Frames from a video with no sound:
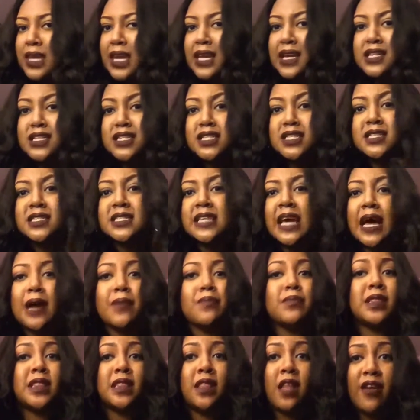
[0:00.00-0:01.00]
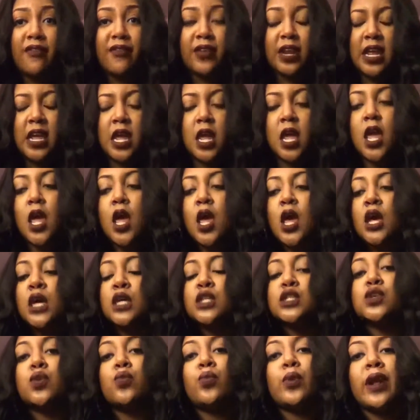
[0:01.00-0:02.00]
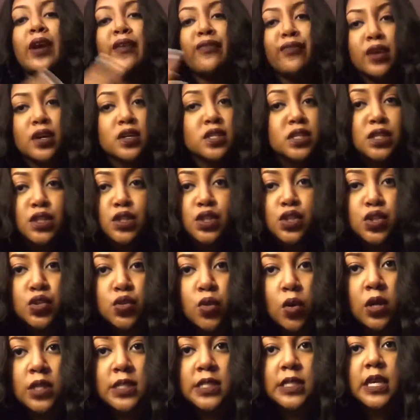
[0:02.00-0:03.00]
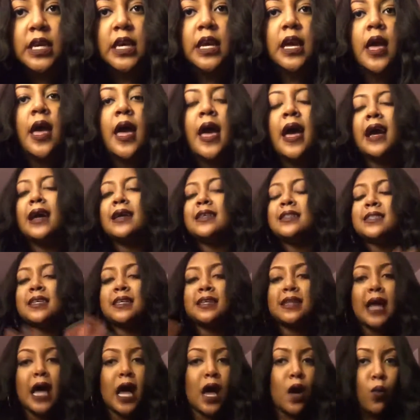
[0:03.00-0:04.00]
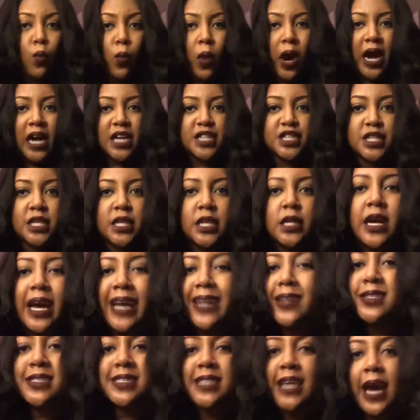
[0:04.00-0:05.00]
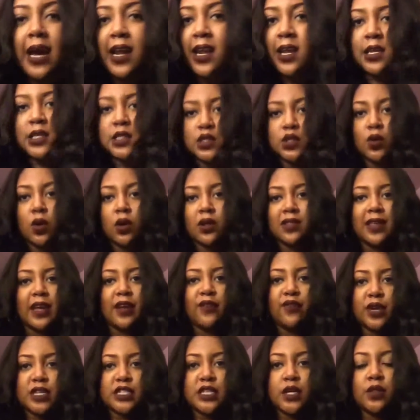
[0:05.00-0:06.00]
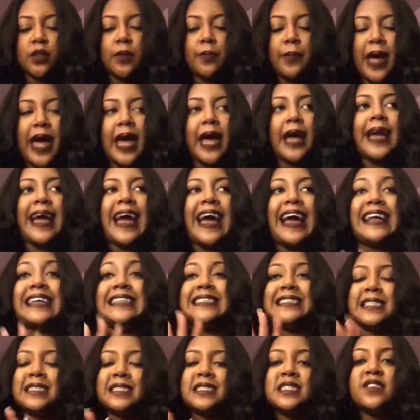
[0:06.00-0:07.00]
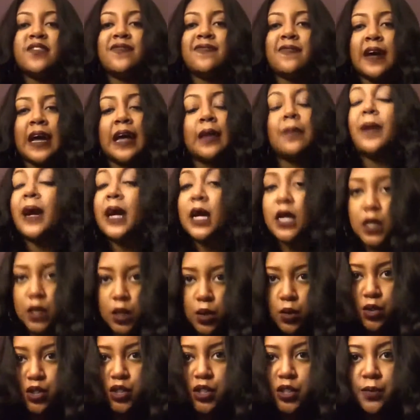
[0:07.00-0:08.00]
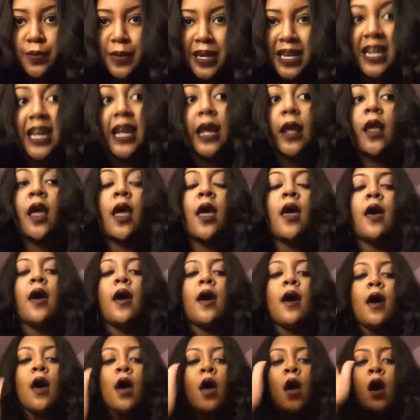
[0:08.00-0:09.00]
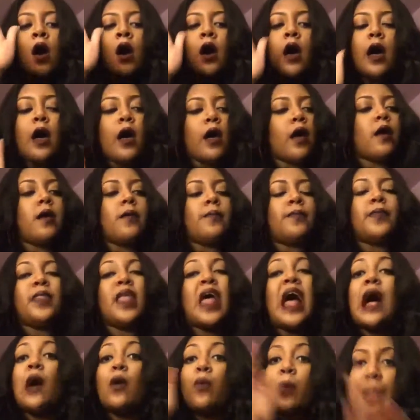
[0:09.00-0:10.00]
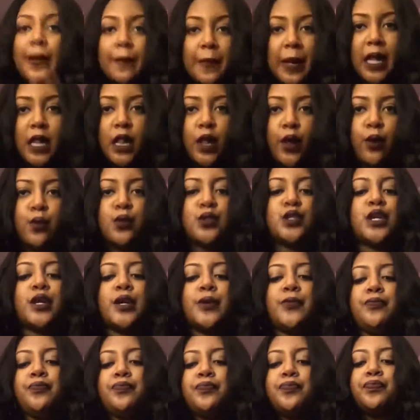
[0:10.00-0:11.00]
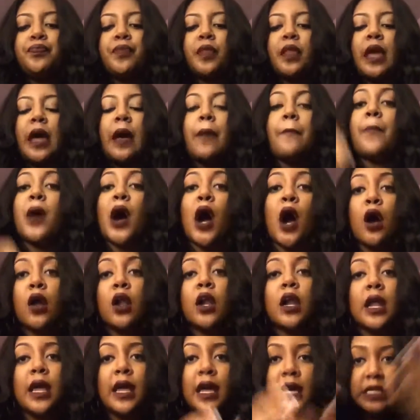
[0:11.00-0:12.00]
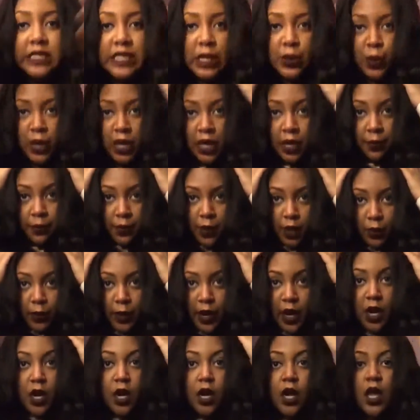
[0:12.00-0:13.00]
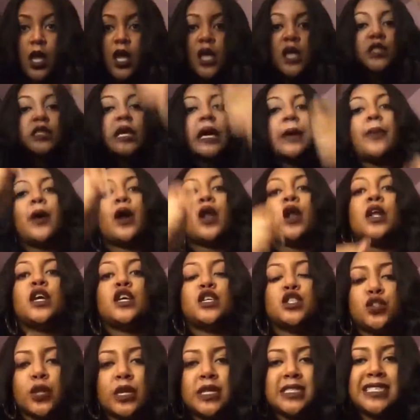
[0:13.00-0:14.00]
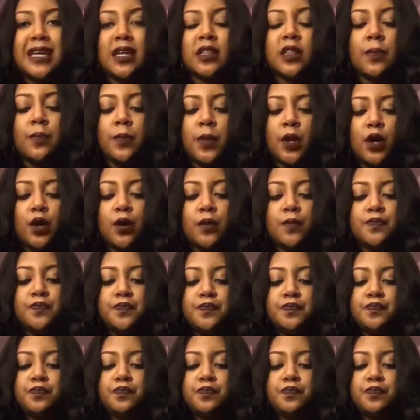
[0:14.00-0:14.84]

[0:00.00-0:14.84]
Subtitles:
and just I'm loving it. So when I first installed it, I did not wash it. I just got it installed like fresh out the pack. I did define my closure, meaning I wet my closure, I parted it because I wanted a middle part, so I parted it straight down the middle,